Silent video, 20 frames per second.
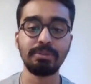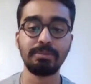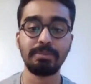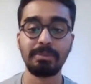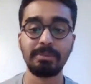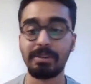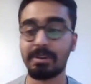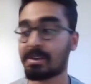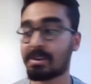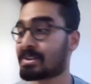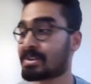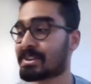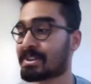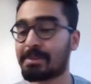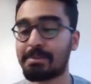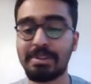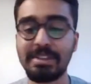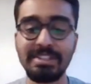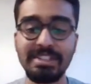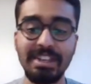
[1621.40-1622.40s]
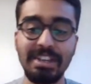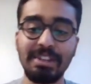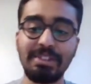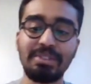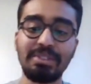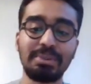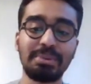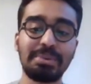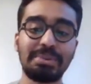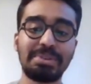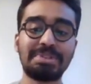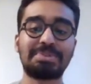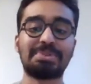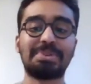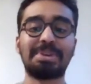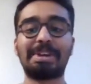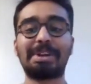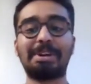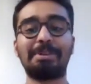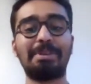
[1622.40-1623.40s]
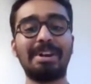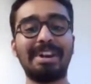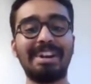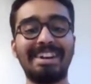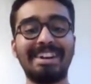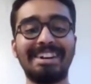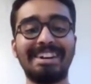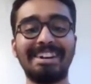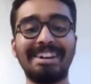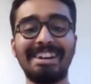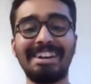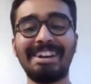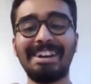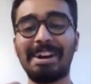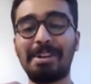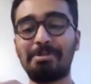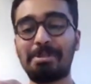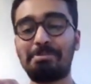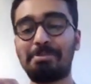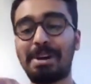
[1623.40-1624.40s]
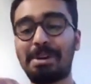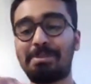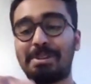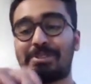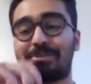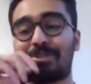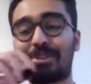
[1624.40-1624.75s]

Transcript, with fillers: you. Give me a second. Throat yeah. is drying up. yeah, yeah. Without